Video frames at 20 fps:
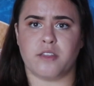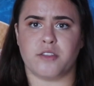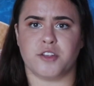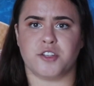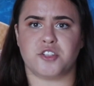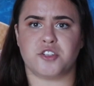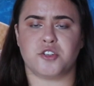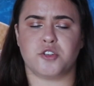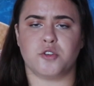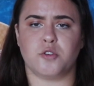the
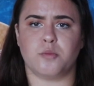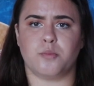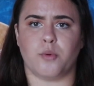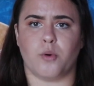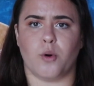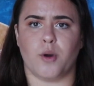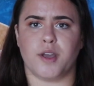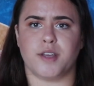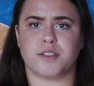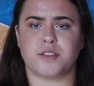two
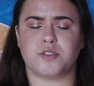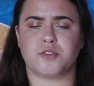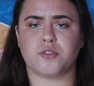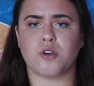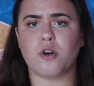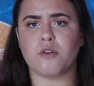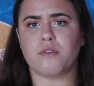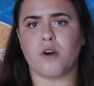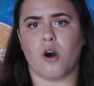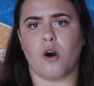boys
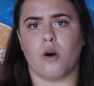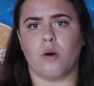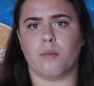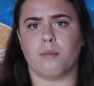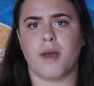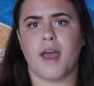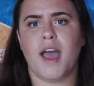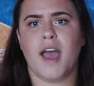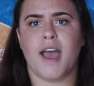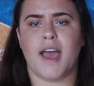drove
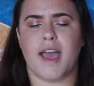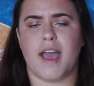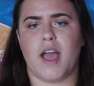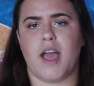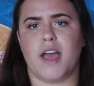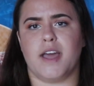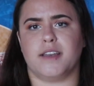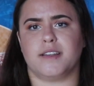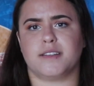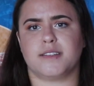home
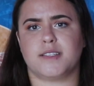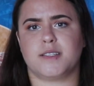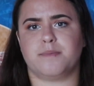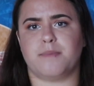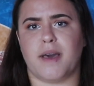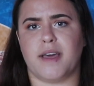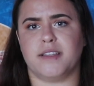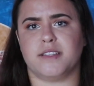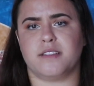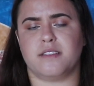and
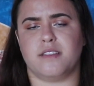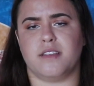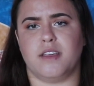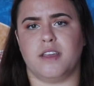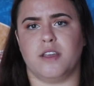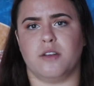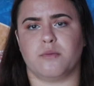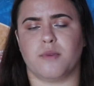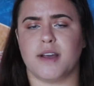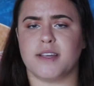spent
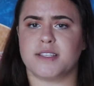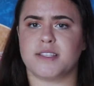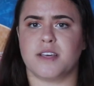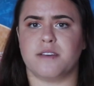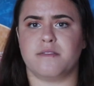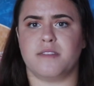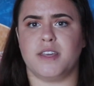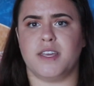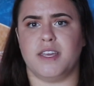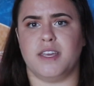the rest
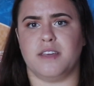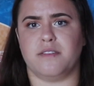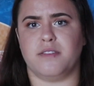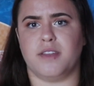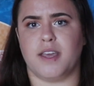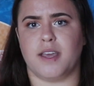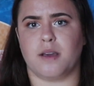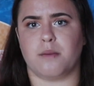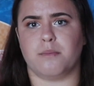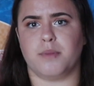of the
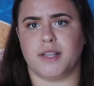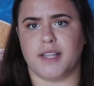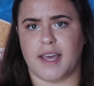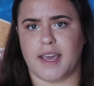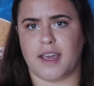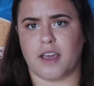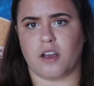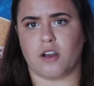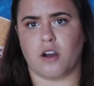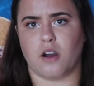evening
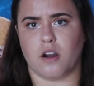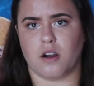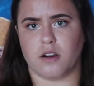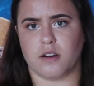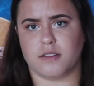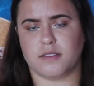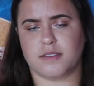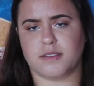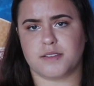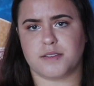playing
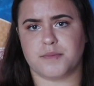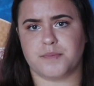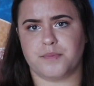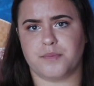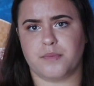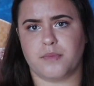cards.